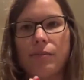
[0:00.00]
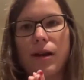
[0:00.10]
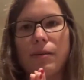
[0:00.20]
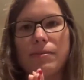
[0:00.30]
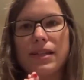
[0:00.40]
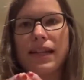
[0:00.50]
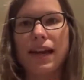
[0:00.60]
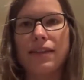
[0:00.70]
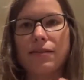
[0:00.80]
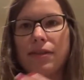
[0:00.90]
come
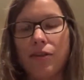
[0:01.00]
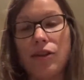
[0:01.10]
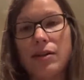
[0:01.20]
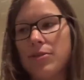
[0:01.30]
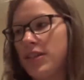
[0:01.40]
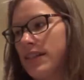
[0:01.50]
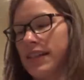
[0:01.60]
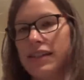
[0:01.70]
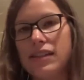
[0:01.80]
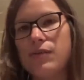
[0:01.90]
together with the cream cheese
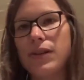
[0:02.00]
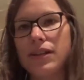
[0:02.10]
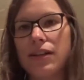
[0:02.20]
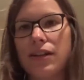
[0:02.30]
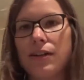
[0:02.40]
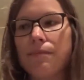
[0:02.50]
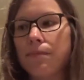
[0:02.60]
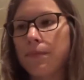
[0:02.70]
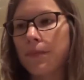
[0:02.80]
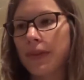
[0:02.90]
and the sweetener,
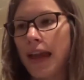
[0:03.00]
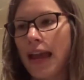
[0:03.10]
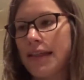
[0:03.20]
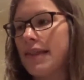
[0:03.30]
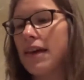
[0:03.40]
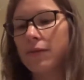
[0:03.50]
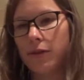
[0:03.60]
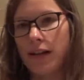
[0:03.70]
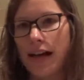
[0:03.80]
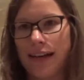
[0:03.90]
and then
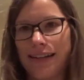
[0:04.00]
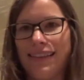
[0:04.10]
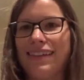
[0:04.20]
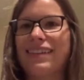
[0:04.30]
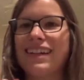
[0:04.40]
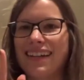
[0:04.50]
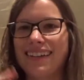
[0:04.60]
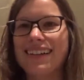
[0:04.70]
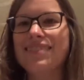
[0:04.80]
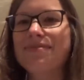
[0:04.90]
we'll add in the Greek
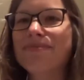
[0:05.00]
yogurt.